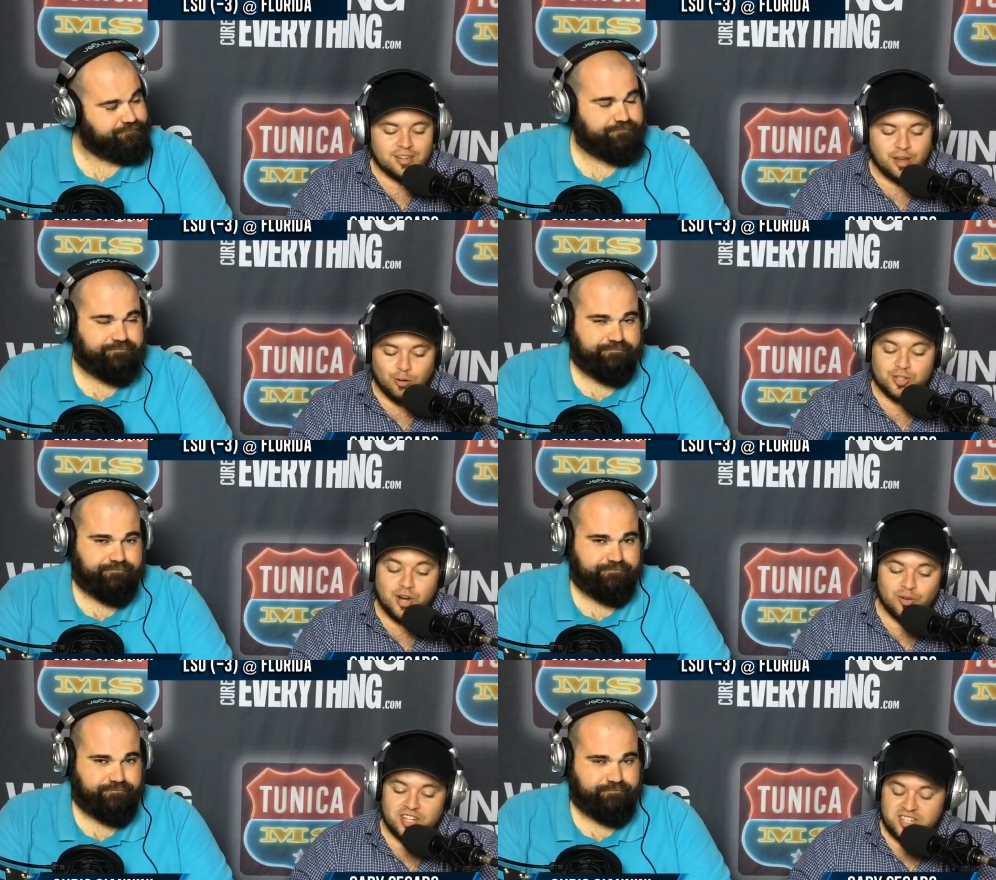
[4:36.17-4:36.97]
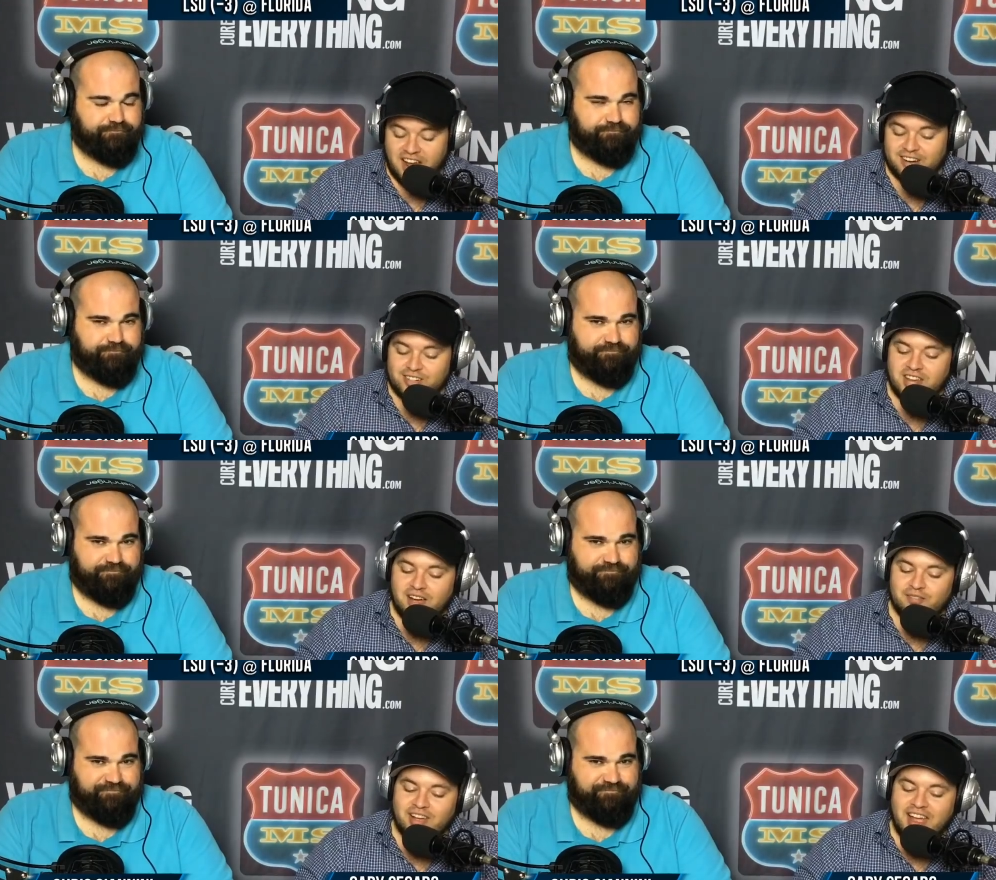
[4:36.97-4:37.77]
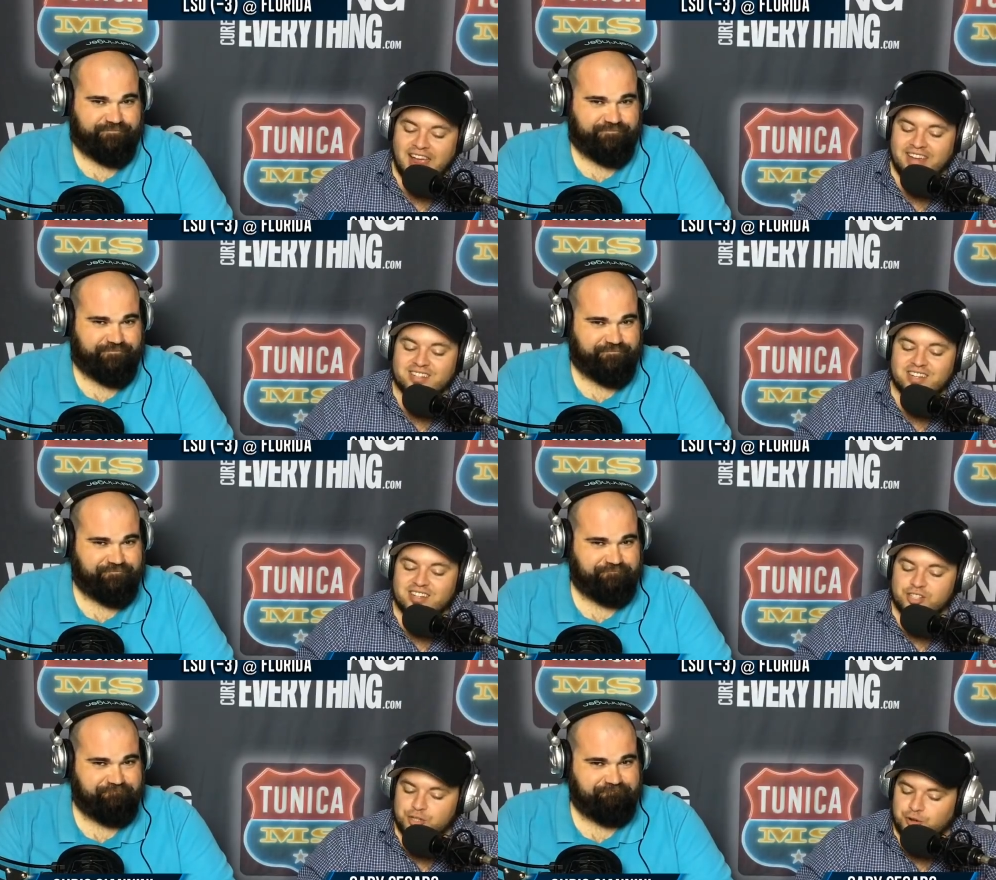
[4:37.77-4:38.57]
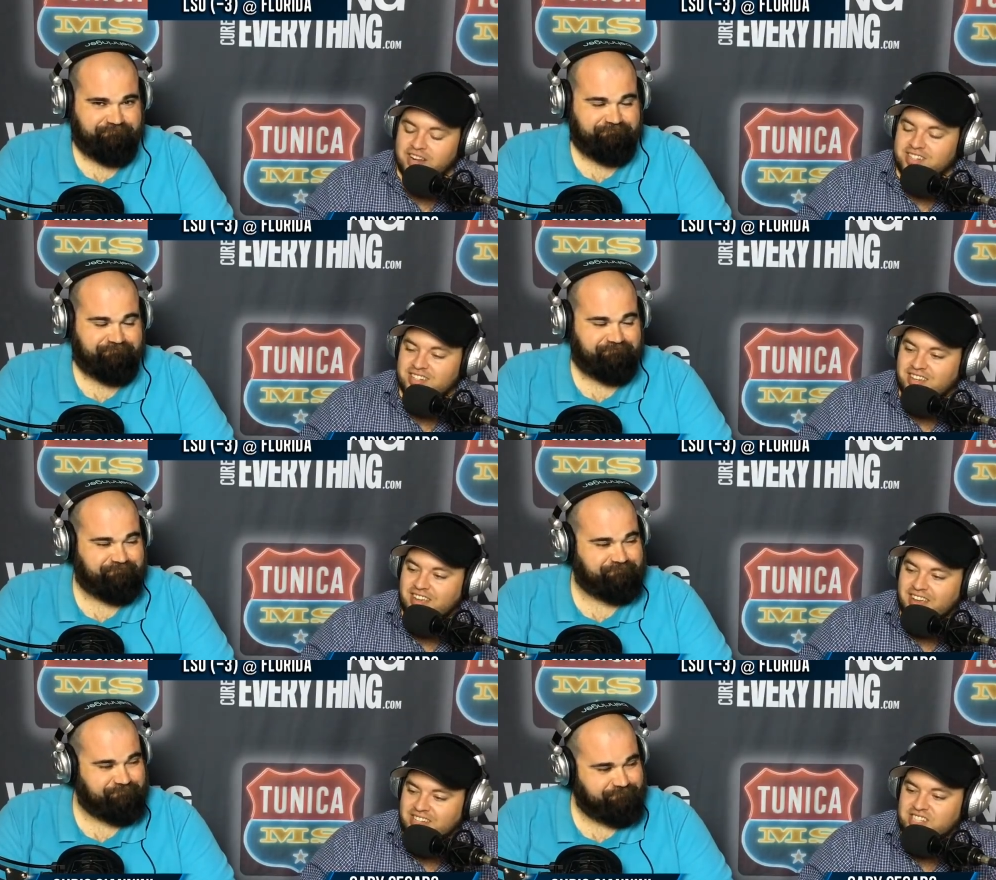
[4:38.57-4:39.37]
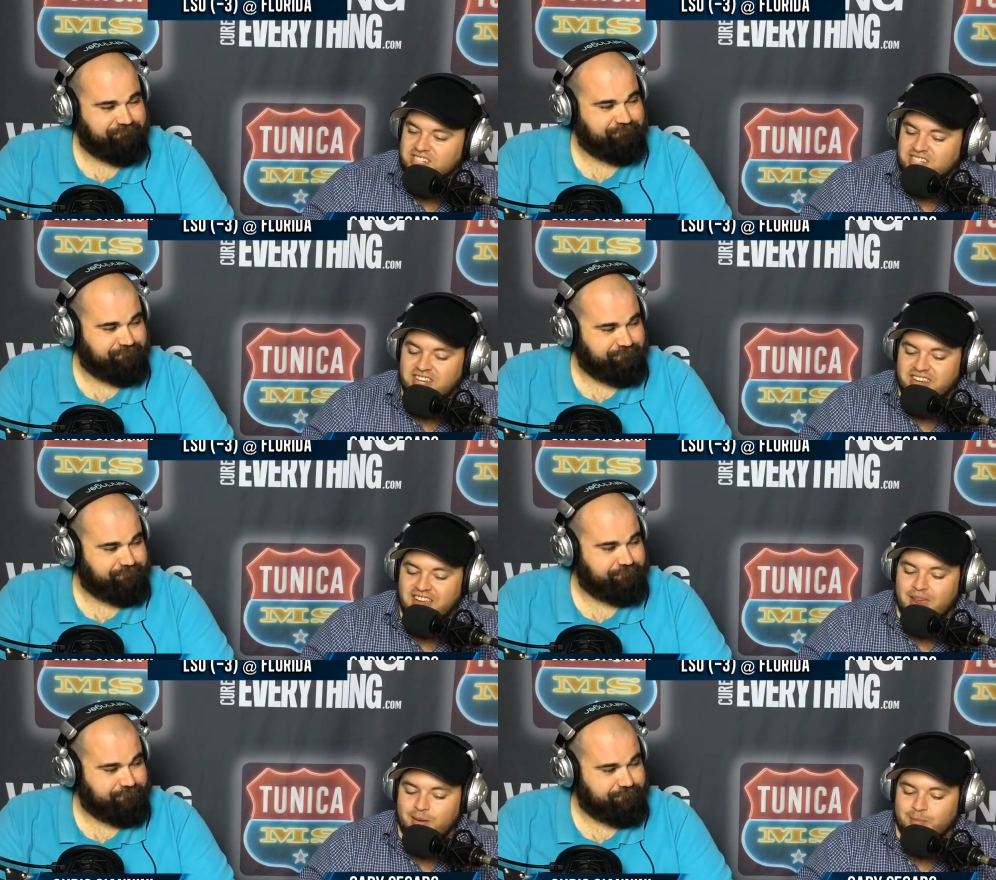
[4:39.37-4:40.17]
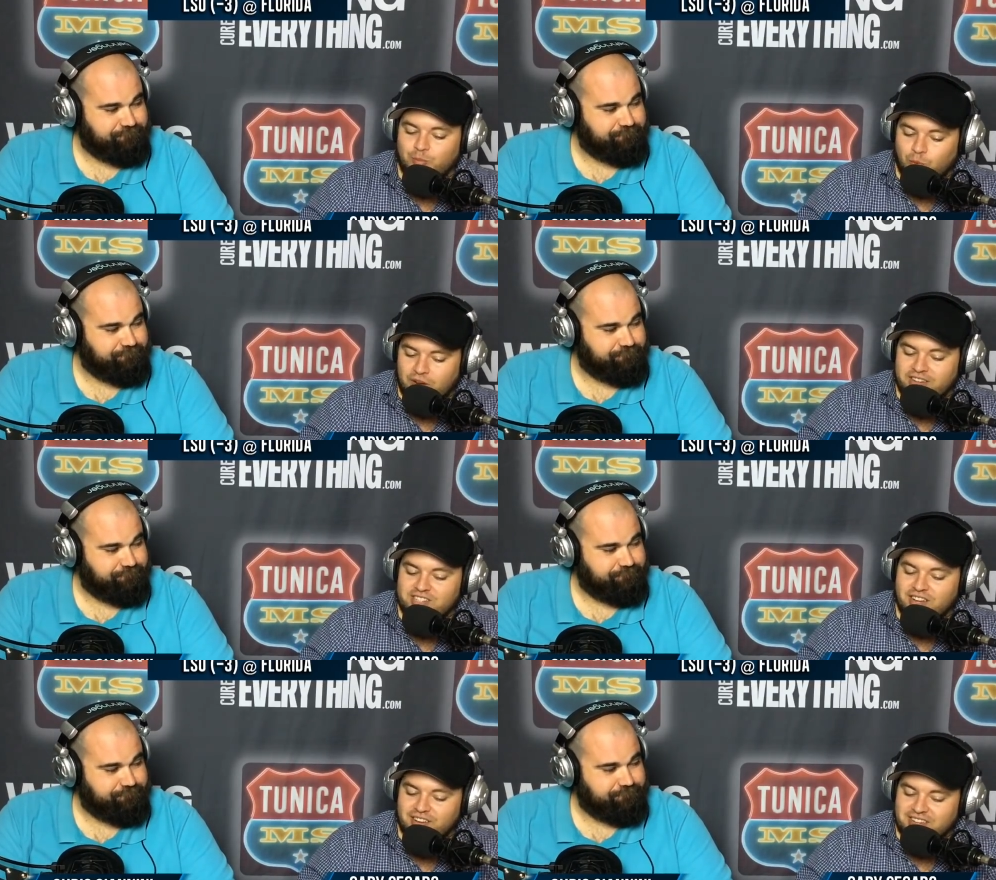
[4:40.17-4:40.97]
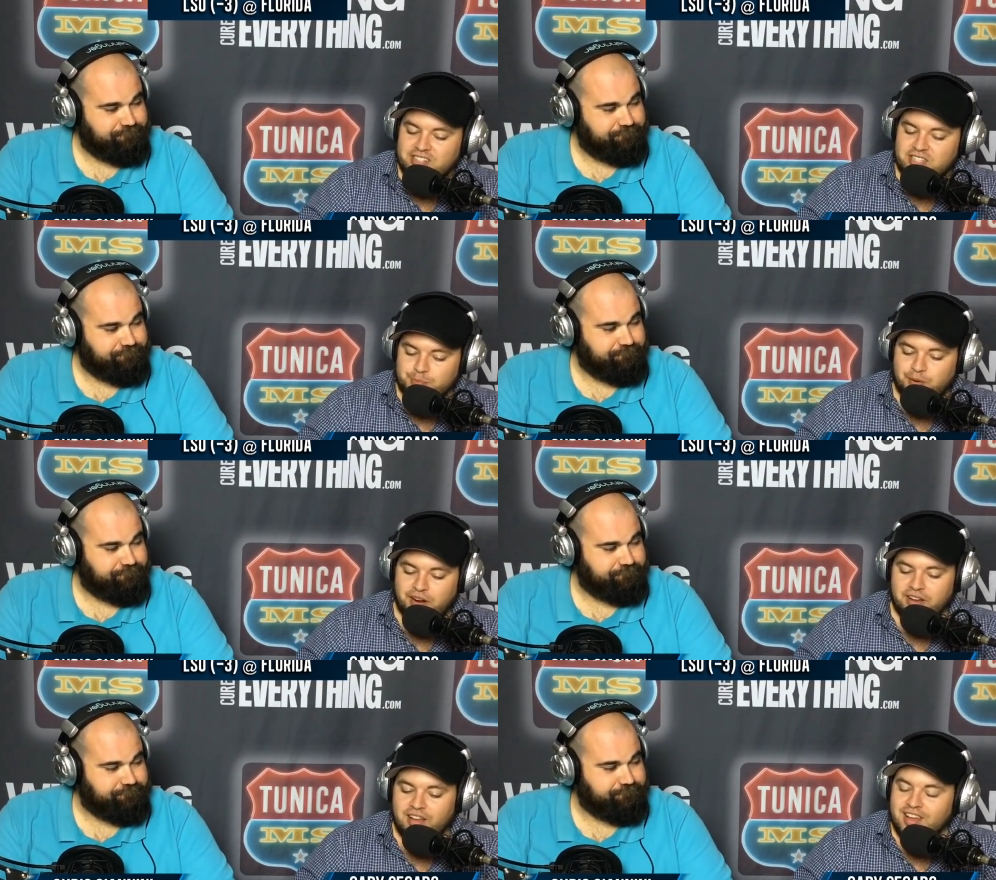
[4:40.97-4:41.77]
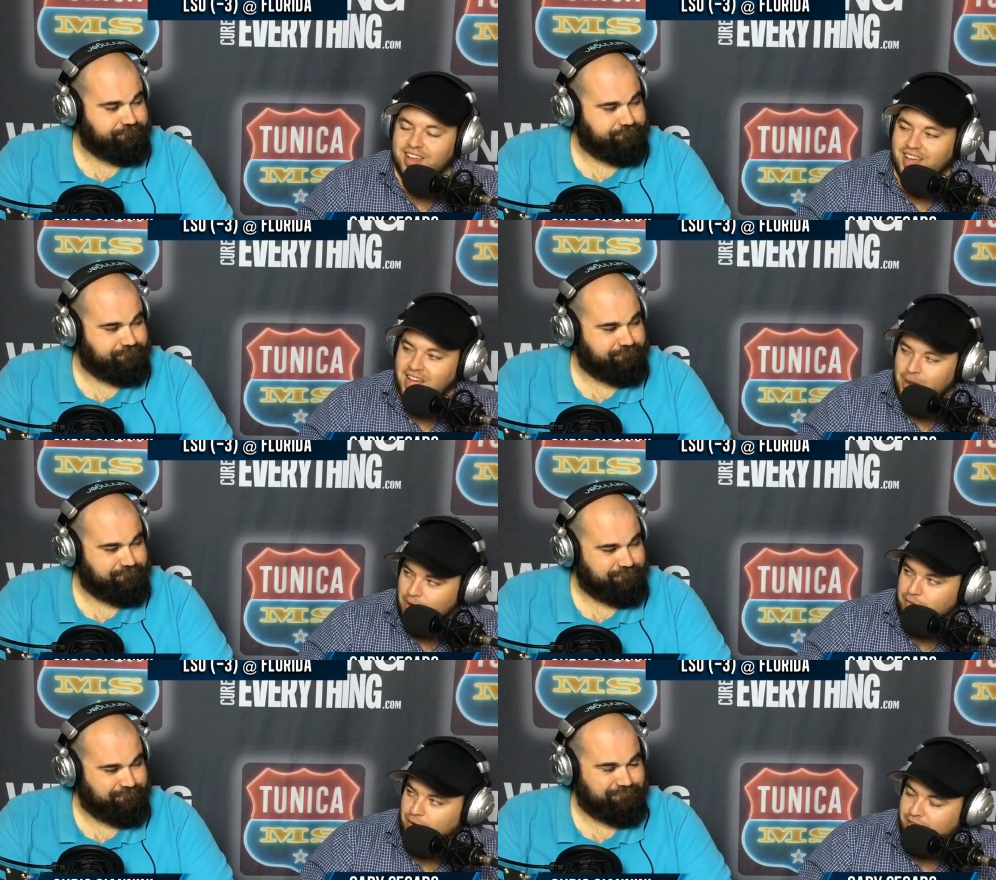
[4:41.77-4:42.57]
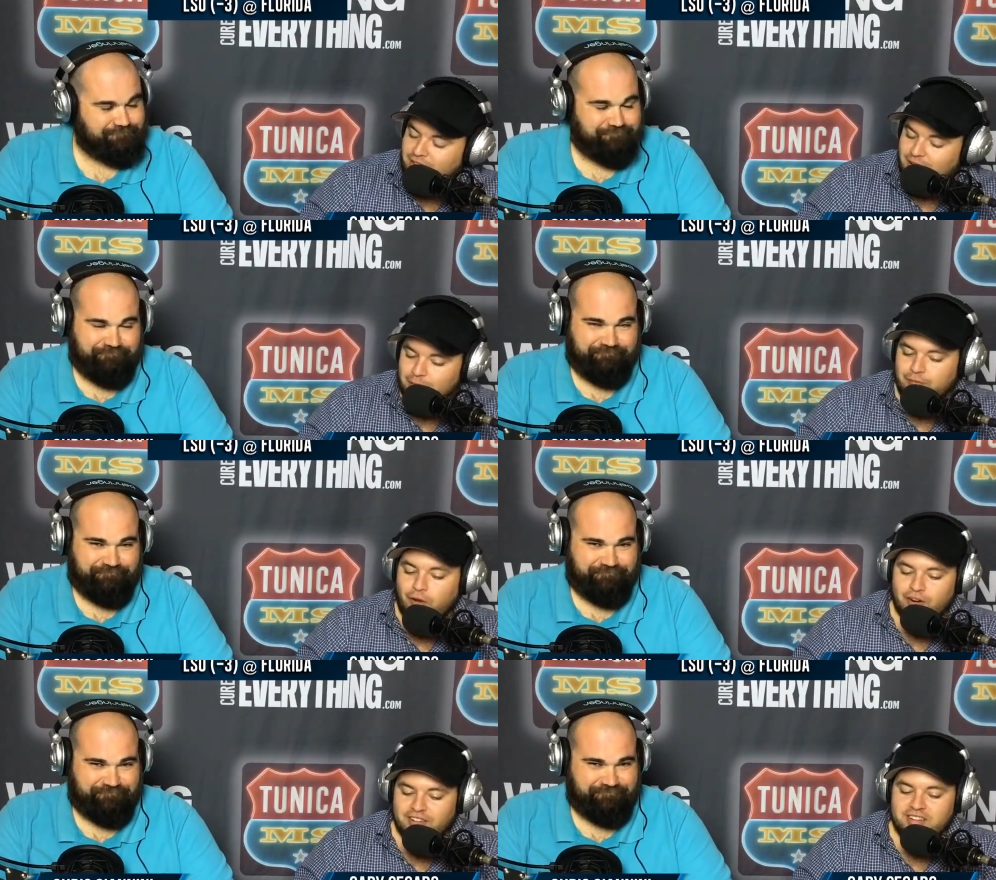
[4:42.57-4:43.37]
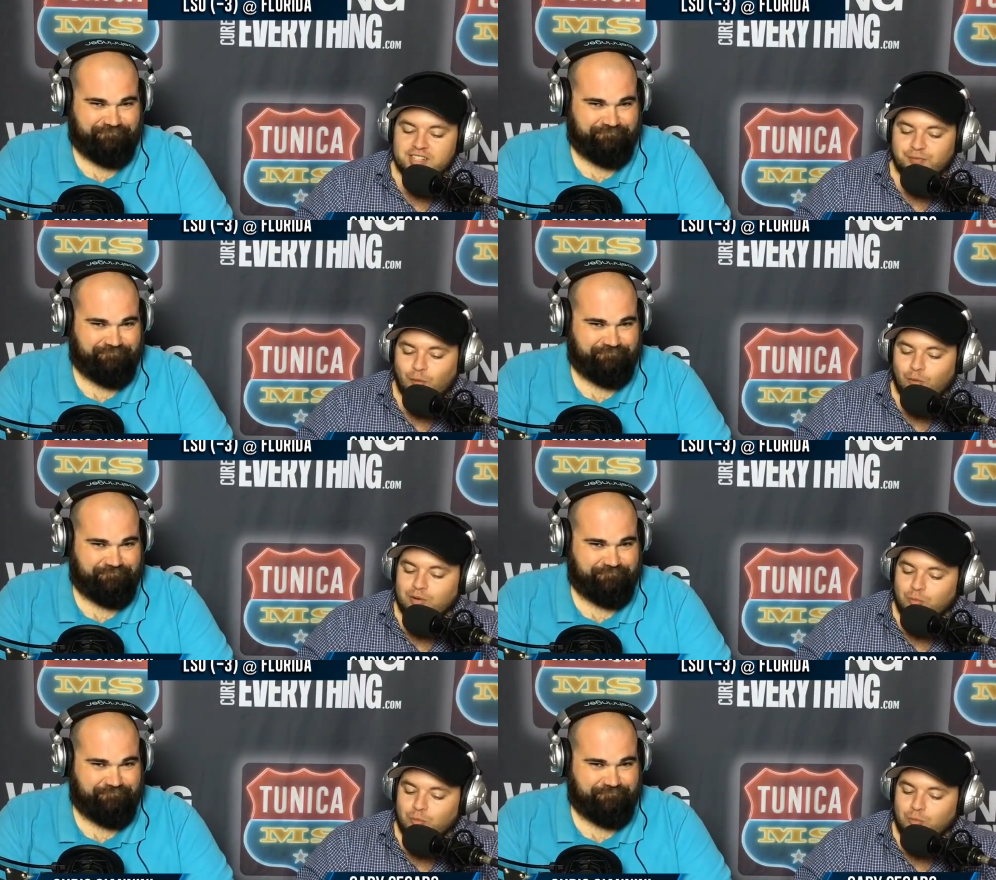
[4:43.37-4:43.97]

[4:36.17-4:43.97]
Speaker 1: Coach O and the Tigers have eight straight SEC game wins against the spread. However, Florida is four